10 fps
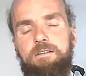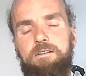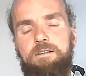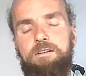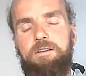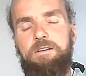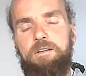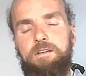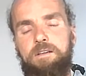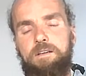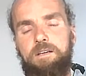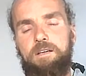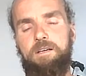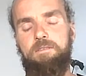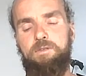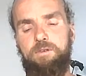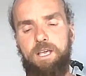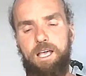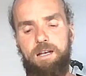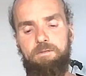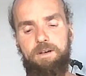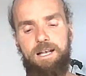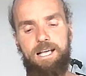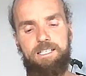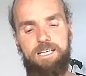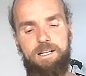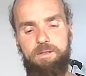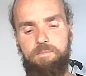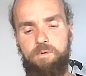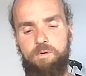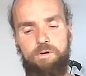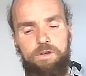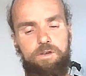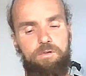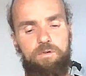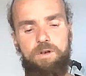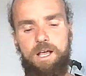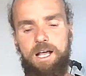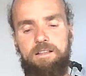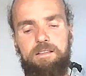If you can relax it a bit more, you do that.